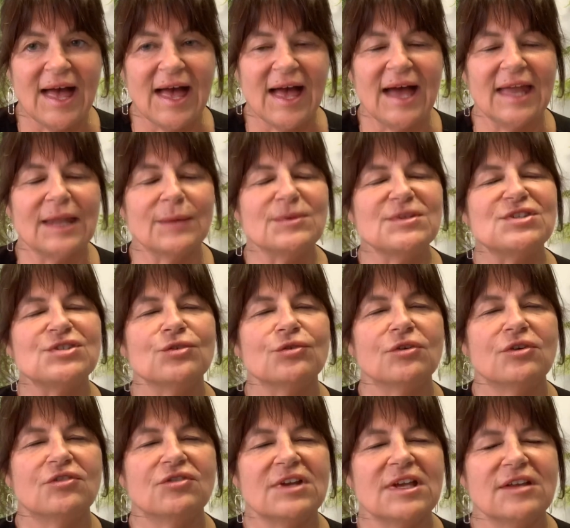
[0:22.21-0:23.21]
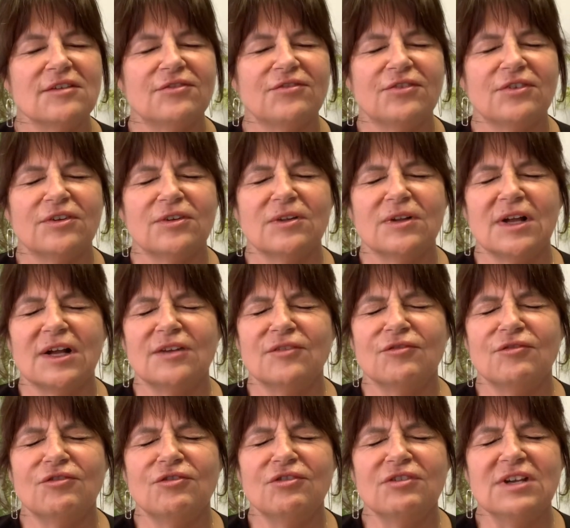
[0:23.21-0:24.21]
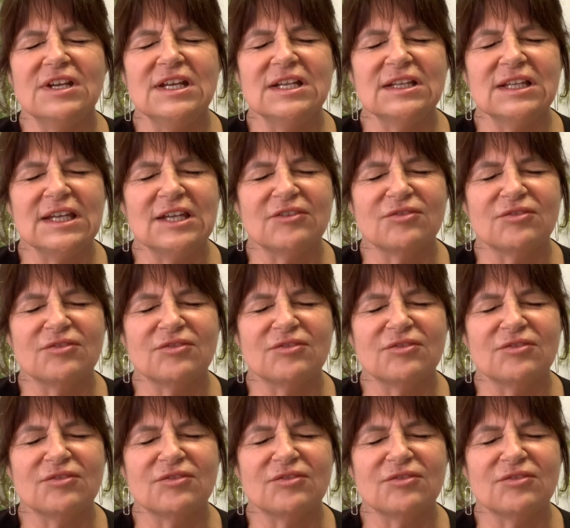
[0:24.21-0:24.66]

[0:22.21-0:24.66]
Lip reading: And I'm so grateful and really